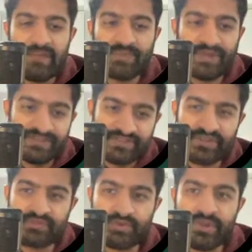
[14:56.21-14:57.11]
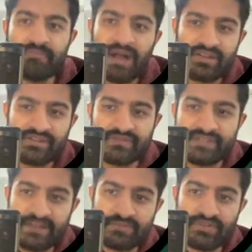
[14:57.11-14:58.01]
because it's going to ruin the balance of your
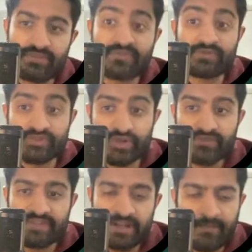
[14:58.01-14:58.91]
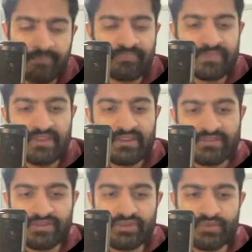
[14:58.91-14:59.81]
team in terms of reserve setup. So you